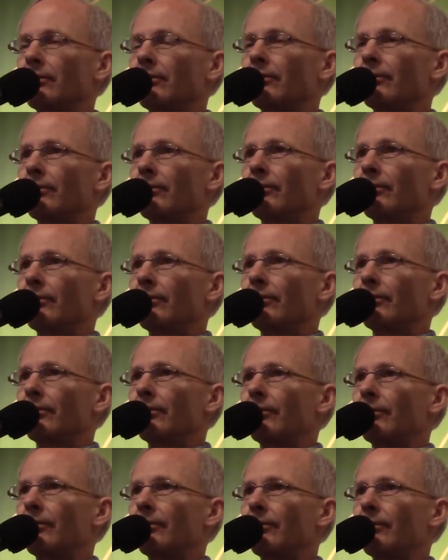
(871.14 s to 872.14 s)

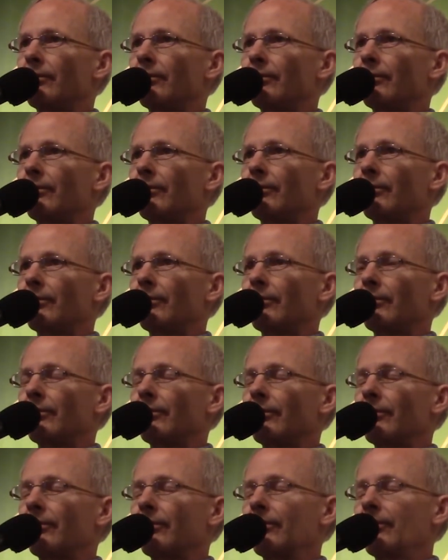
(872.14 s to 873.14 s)

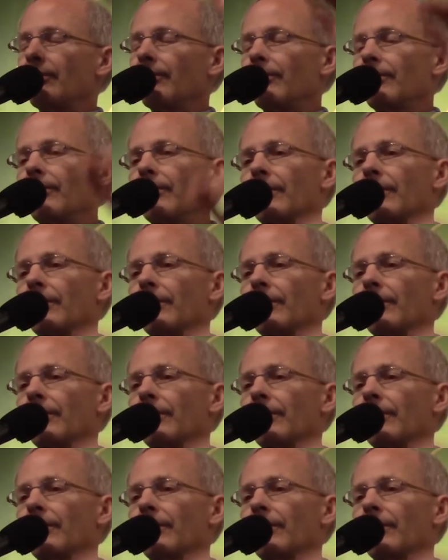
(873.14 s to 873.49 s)
Nothing is said.